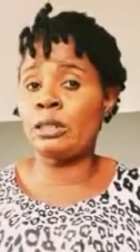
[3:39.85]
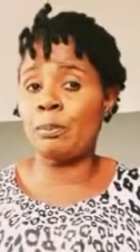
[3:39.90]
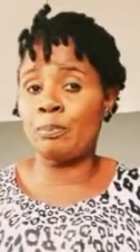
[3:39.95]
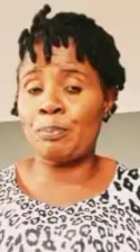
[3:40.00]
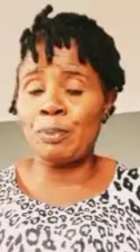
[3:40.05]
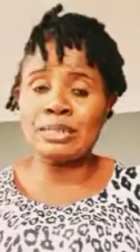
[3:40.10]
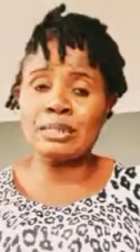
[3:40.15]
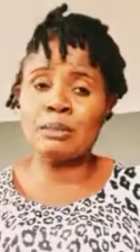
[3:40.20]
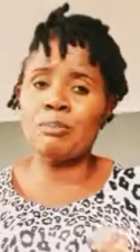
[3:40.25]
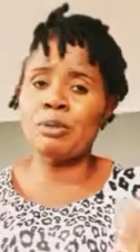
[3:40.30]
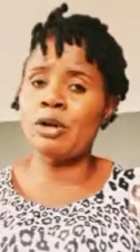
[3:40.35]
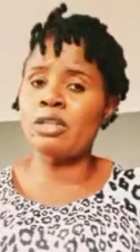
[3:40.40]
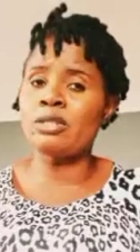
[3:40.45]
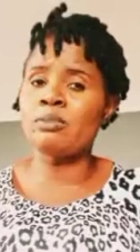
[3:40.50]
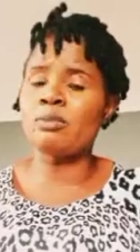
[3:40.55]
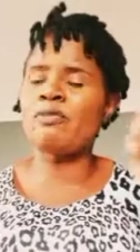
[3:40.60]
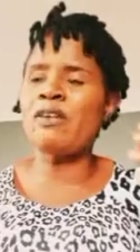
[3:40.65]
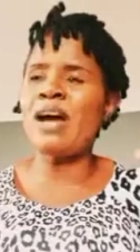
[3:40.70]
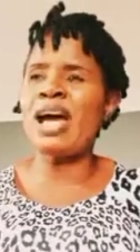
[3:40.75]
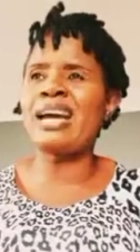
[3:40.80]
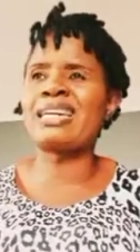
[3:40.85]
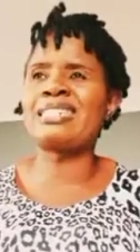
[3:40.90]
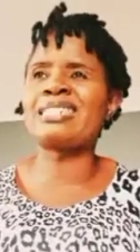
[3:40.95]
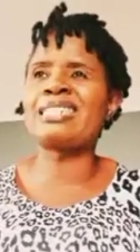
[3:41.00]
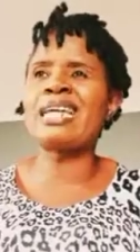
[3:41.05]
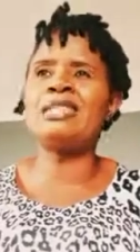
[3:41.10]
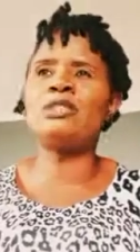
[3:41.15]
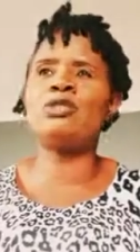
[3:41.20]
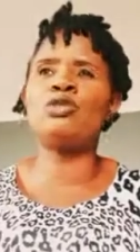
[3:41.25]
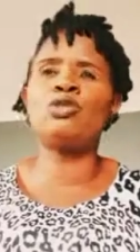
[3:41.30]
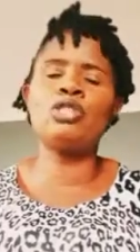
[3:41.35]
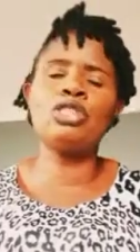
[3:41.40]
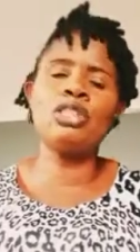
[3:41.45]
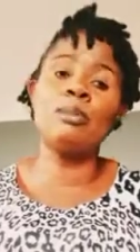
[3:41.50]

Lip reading: because before I start doing